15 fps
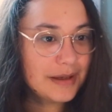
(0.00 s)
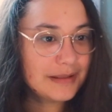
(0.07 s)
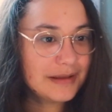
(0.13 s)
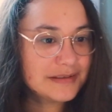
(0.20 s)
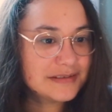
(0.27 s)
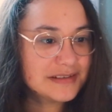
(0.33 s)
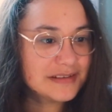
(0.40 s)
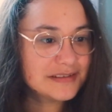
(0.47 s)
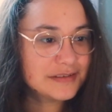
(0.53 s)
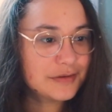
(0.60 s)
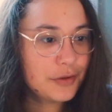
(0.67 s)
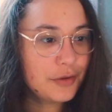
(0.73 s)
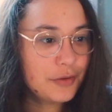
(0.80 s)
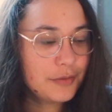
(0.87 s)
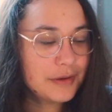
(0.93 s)
let's just
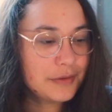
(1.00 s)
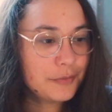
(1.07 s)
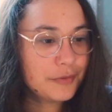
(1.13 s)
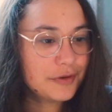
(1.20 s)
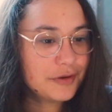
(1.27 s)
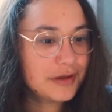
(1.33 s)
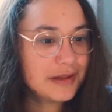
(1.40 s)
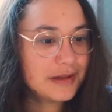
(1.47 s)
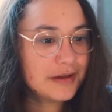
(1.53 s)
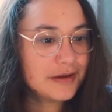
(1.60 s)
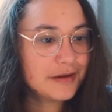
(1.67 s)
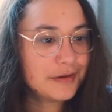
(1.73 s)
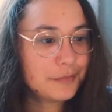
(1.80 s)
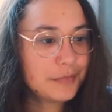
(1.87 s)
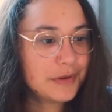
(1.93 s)
go in order
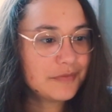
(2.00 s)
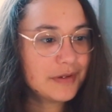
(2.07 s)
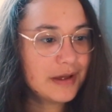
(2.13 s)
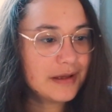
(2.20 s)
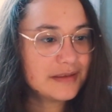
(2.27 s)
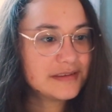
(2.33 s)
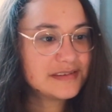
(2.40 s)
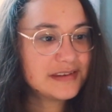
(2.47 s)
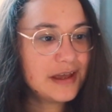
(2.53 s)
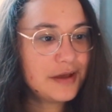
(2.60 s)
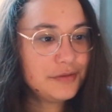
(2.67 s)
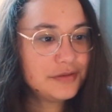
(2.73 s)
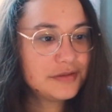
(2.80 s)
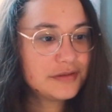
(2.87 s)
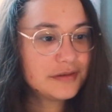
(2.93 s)
here. We've got
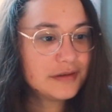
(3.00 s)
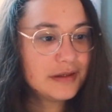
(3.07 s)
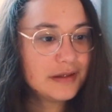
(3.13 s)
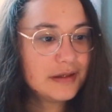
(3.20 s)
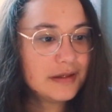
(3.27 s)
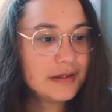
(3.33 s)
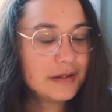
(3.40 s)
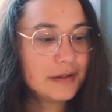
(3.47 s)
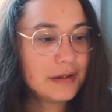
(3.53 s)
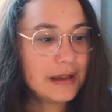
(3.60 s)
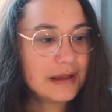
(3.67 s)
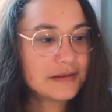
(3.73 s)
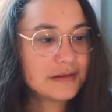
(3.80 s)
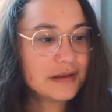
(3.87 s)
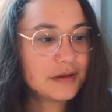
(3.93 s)
South. Okay.
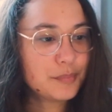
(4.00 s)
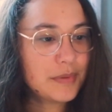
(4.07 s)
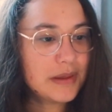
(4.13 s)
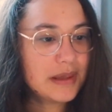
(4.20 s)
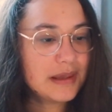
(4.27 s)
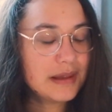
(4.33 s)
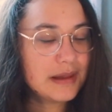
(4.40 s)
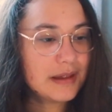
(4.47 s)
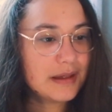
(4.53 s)
It's gonna be